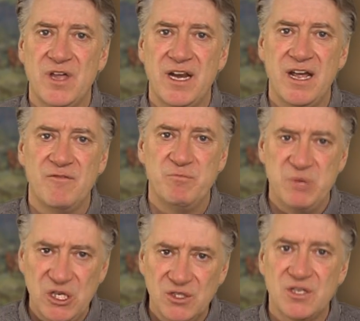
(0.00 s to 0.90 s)
that have
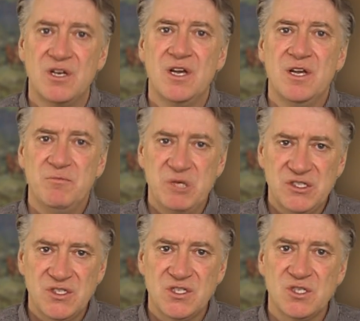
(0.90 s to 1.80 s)
built
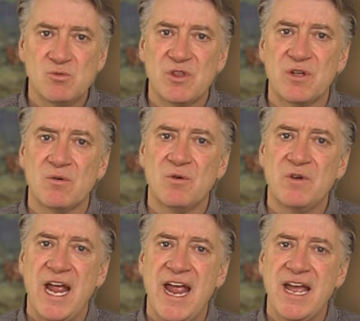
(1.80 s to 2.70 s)
businesses with their
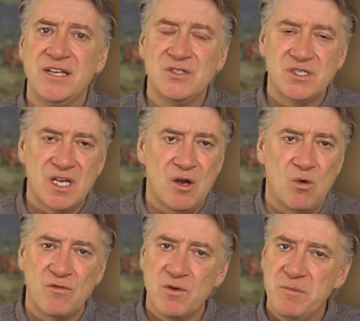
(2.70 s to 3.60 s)
own hands
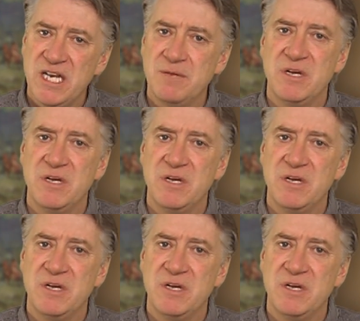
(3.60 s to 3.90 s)
over many,